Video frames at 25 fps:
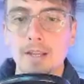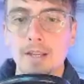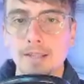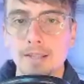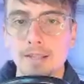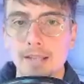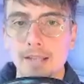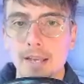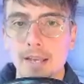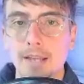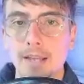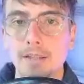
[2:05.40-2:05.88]

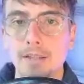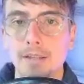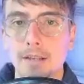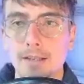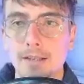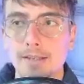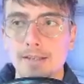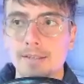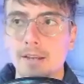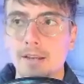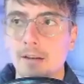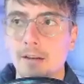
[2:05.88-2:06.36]
Yeah,
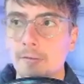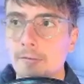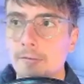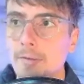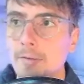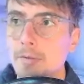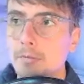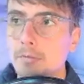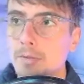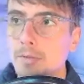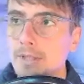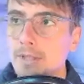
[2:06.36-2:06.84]
nice. I've
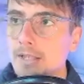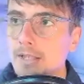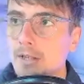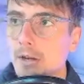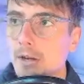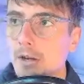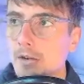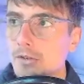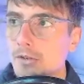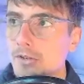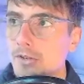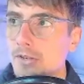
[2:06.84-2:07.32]
been really
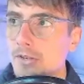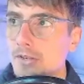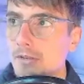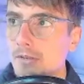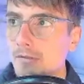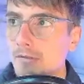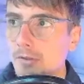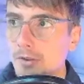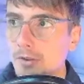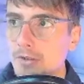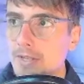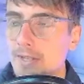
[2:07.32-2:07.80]
conscious
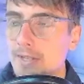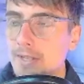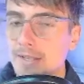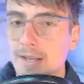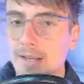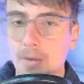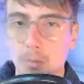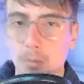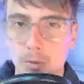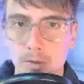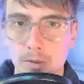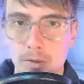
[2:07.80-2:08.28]
of using
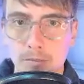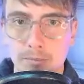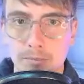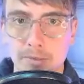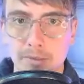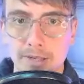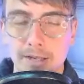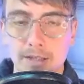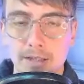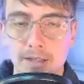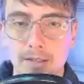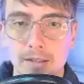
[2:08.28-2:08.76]
that word
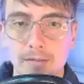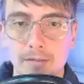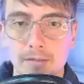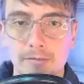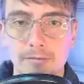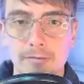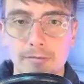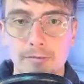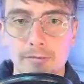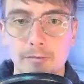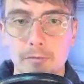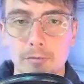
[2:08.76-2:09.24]

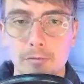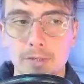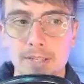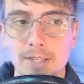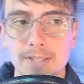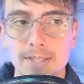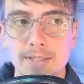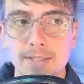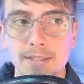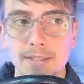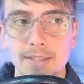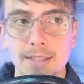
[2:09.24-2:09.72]
productive
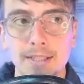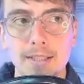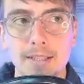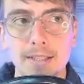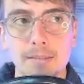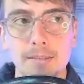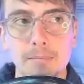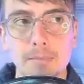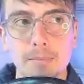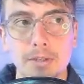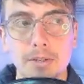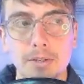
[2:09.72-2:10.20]

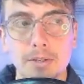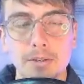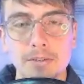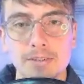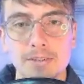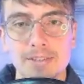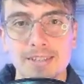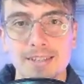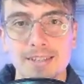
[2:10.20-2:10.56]
recently because